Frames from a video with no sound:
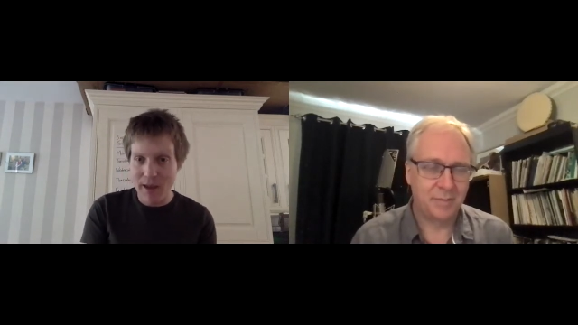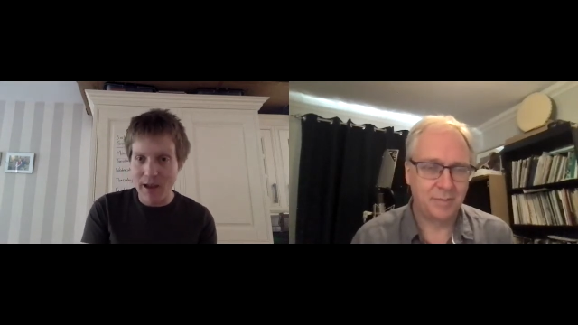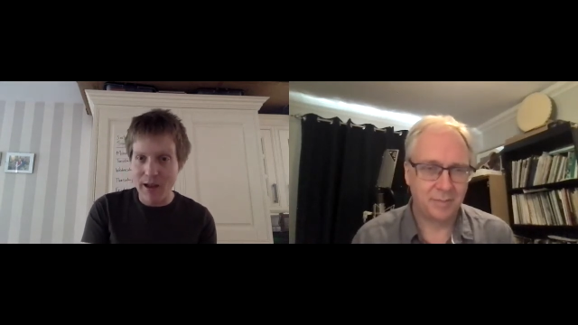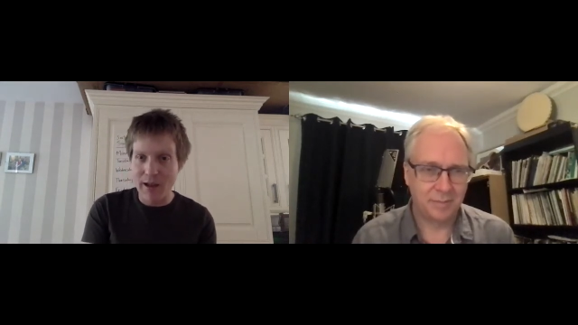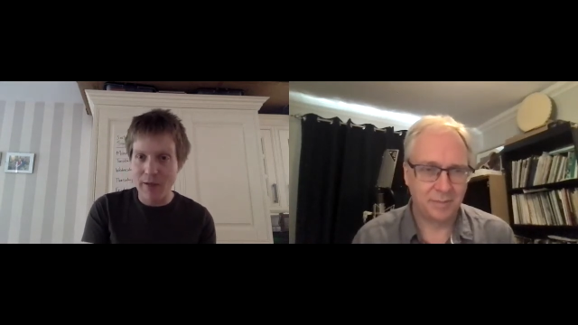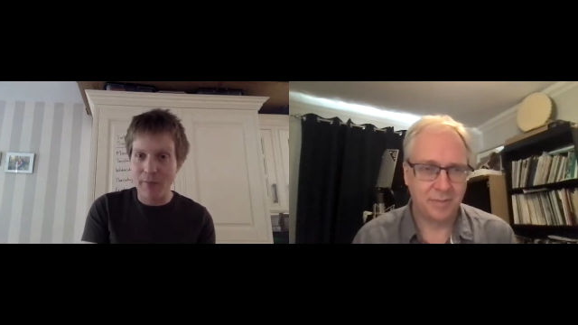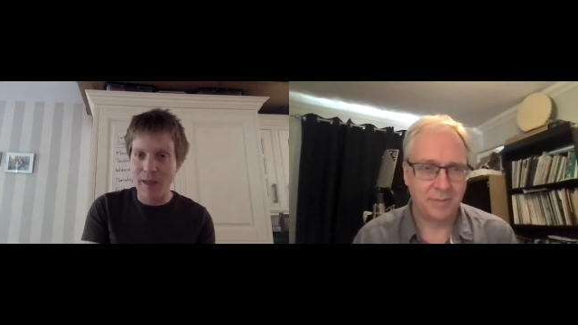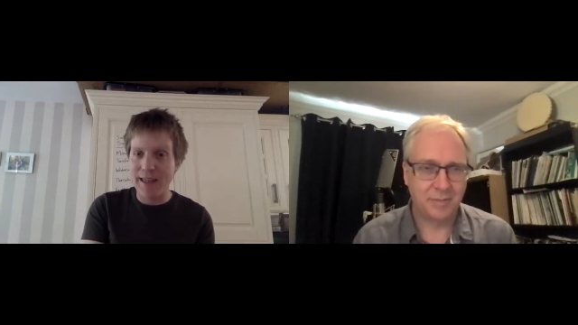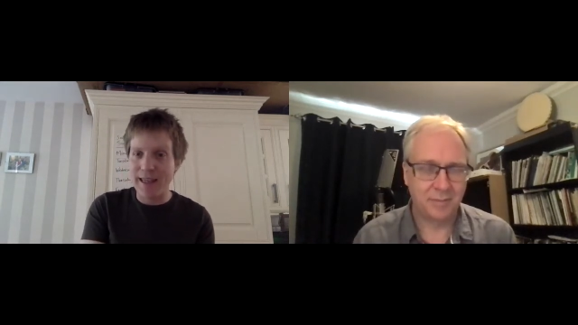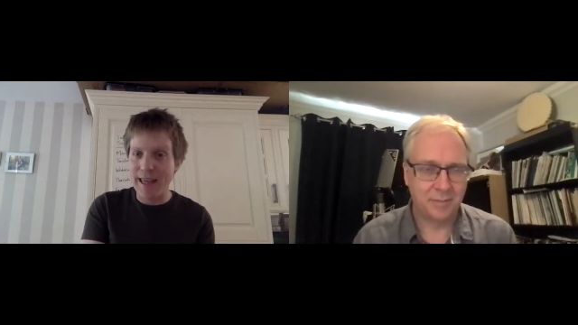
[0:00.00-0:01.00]
Speaker 1: Um,
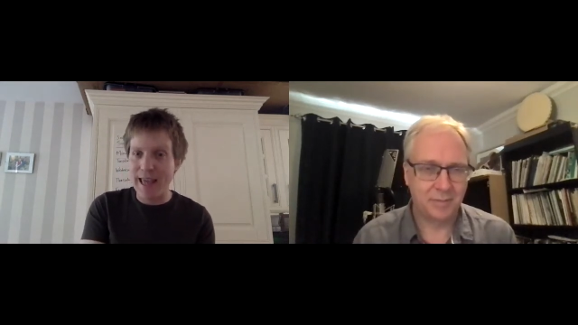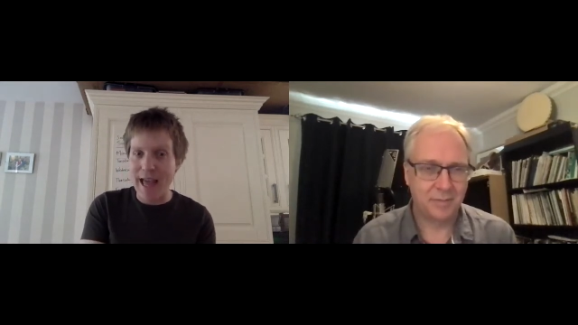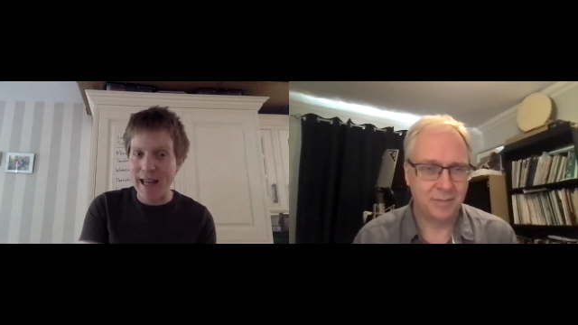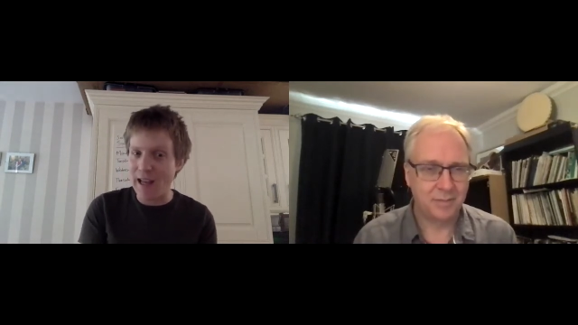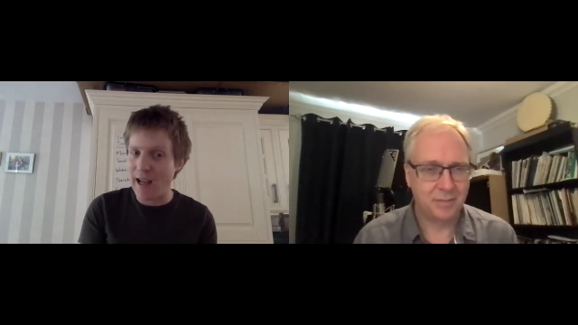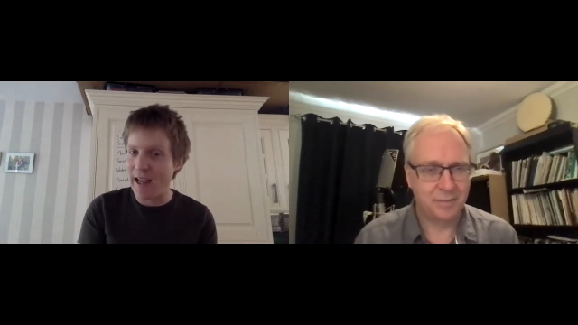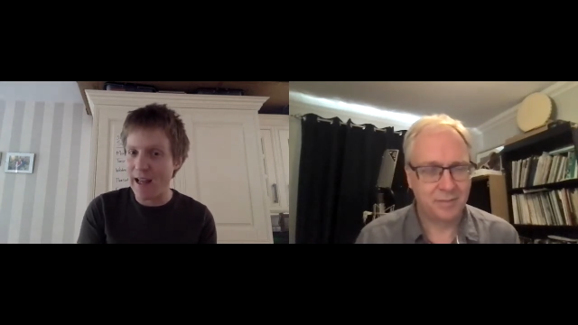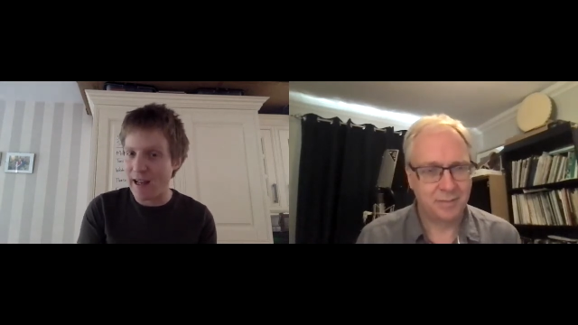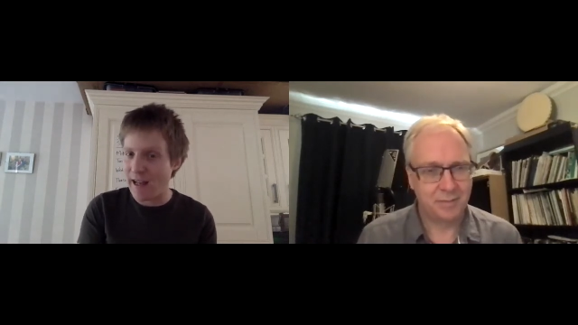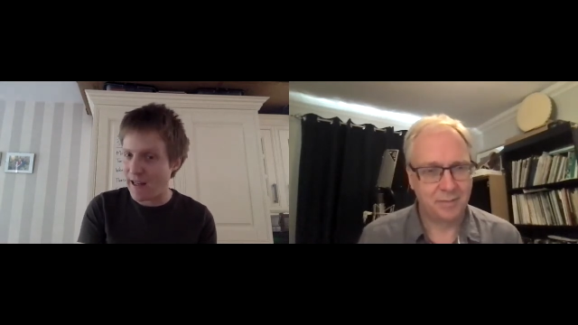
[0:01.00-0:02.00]
again, I
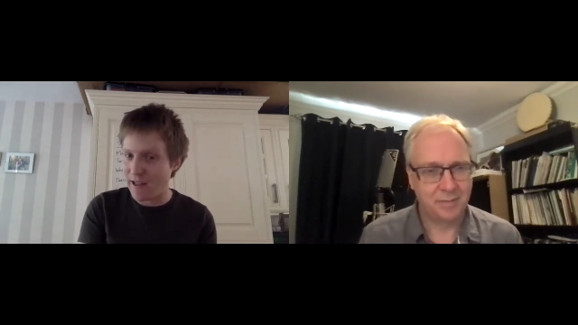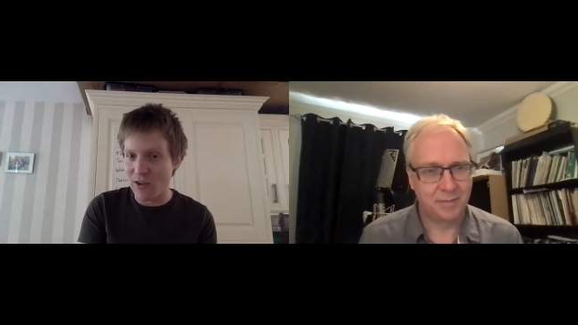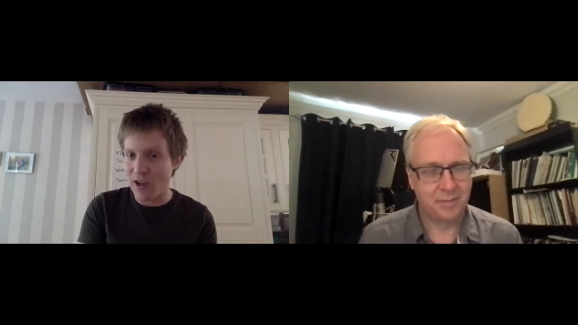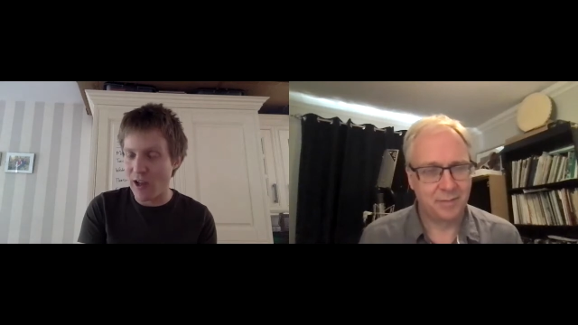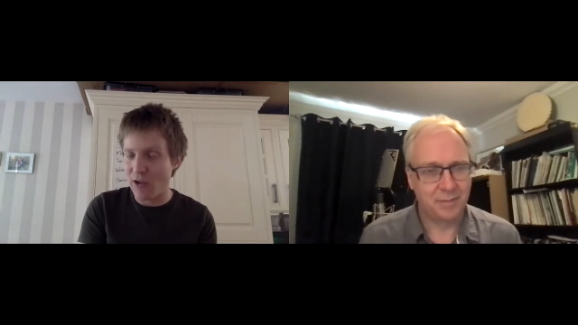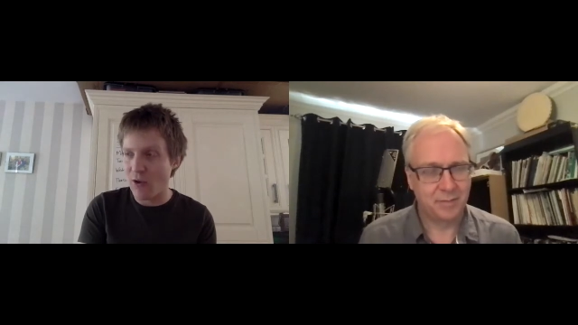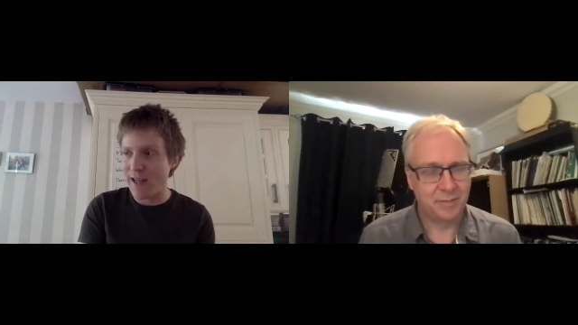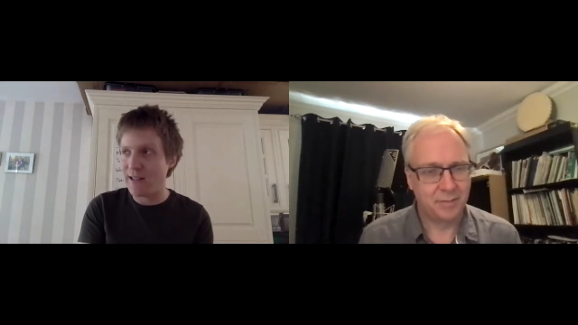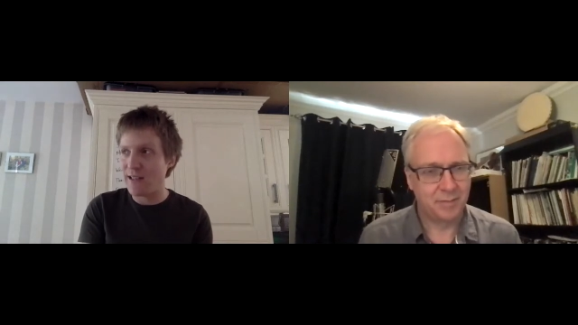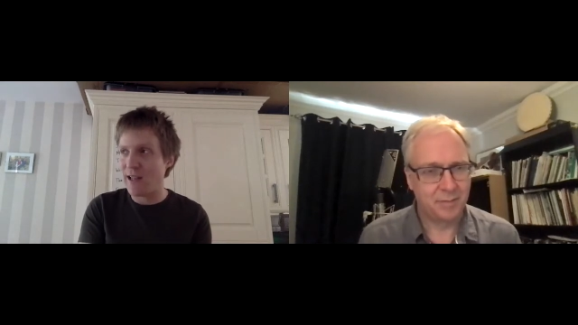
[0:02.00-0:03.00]
had I had a, a
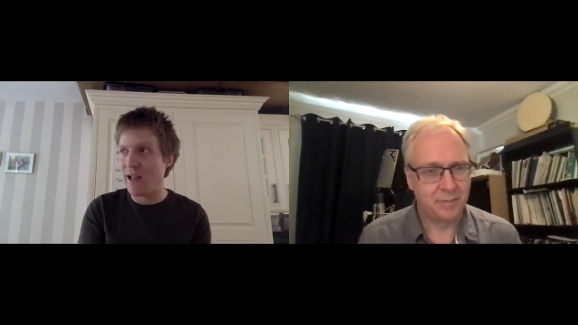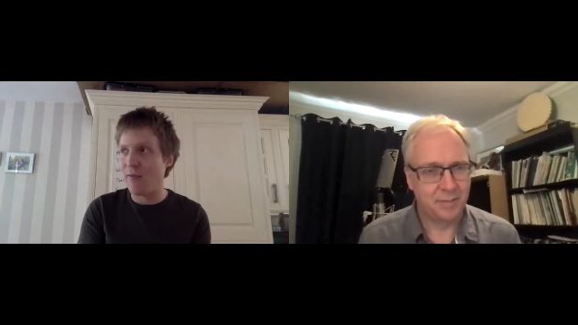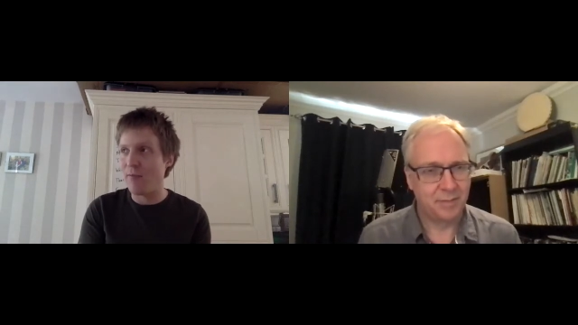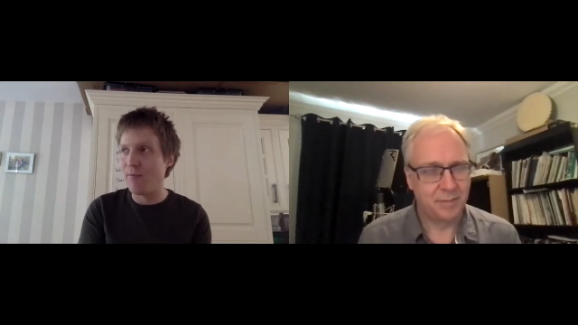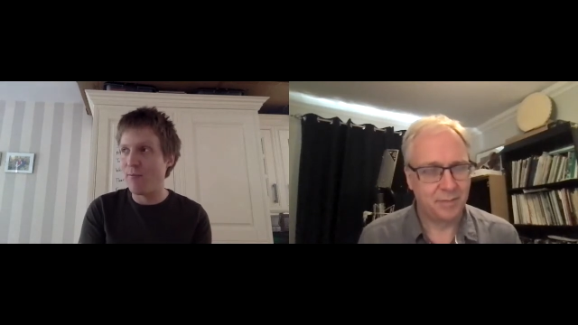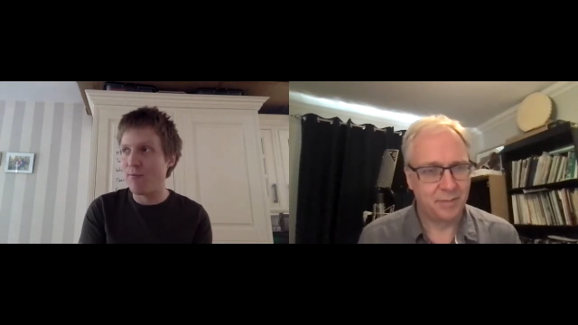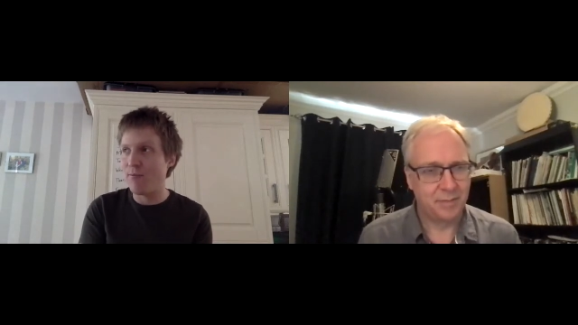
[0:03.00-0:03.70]
great um,